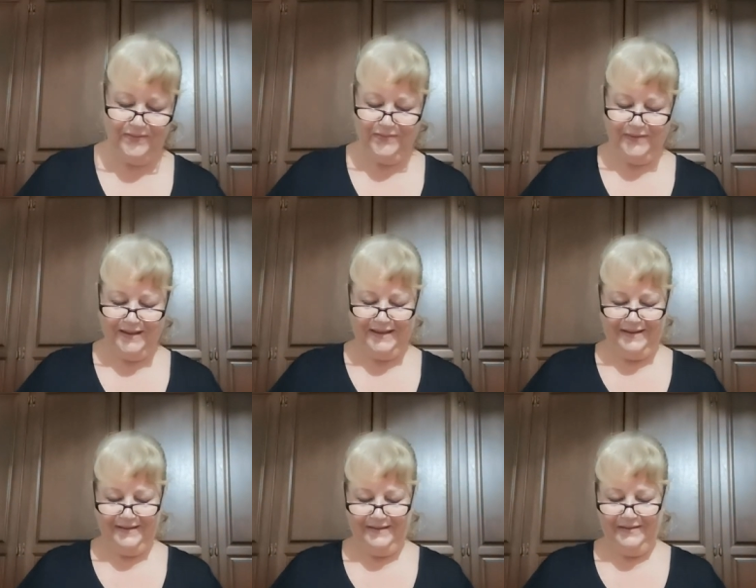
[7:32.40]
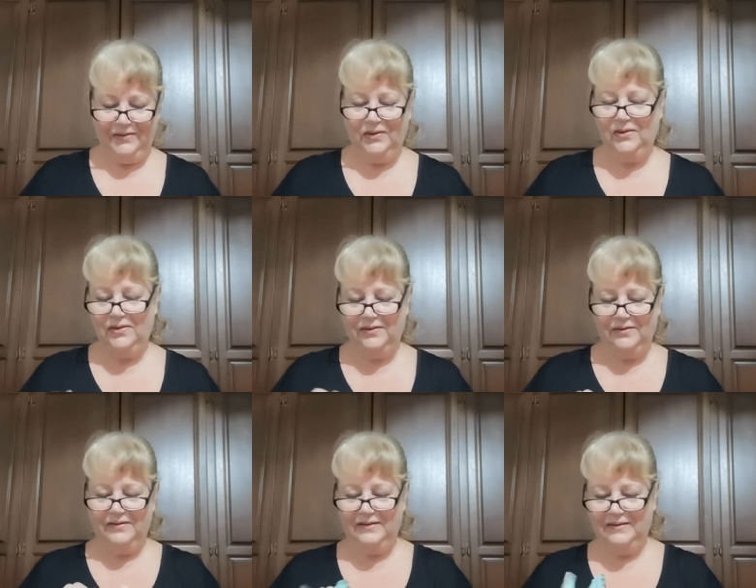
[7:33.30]
Oh, wow.
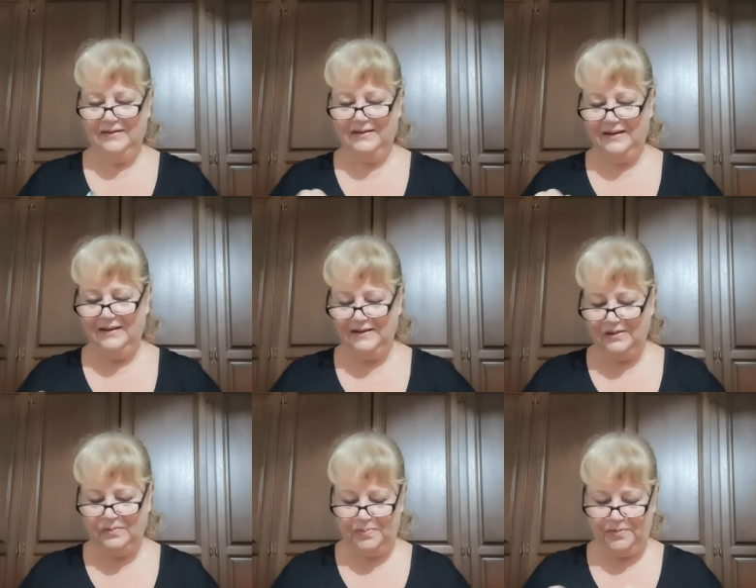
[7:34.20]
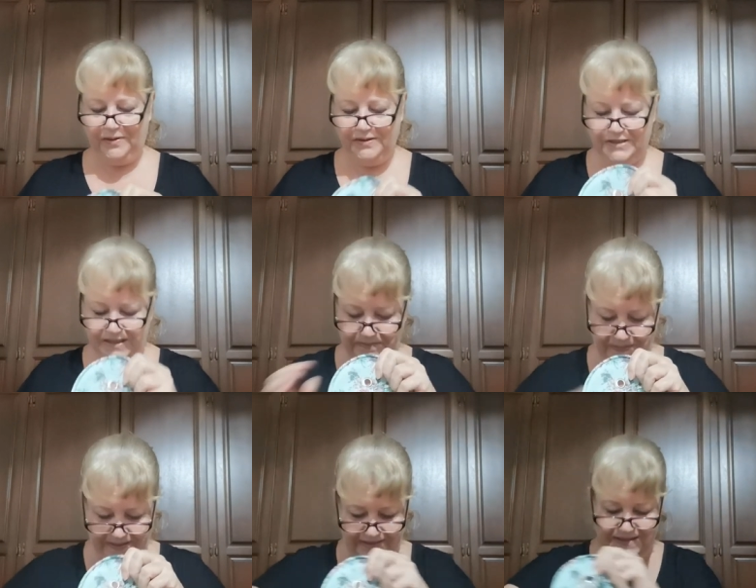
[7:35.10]
Oh, a little
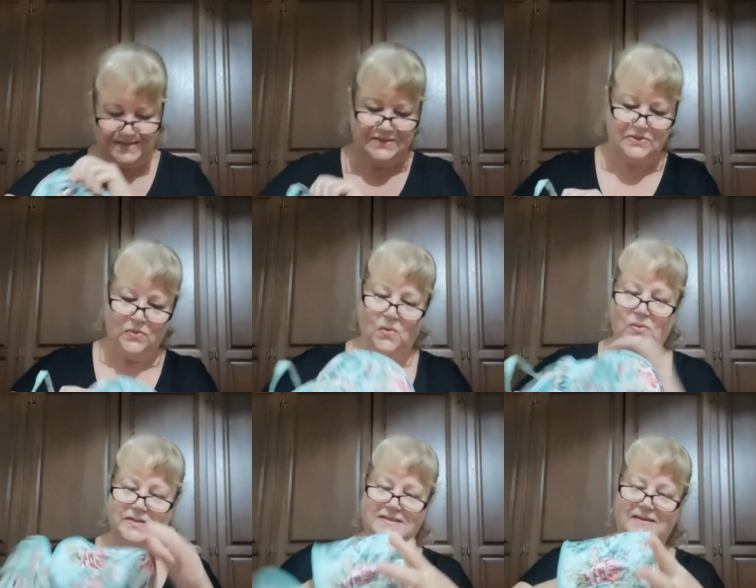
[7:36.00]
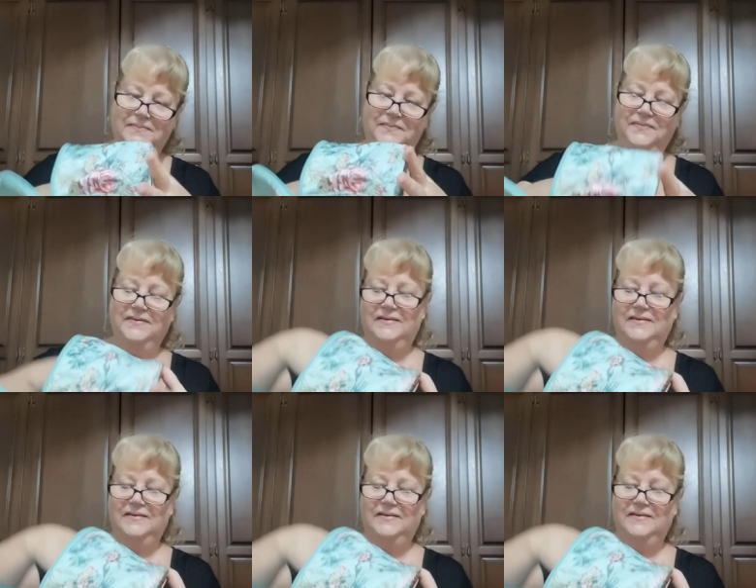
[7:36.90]
project bag. This is awesome.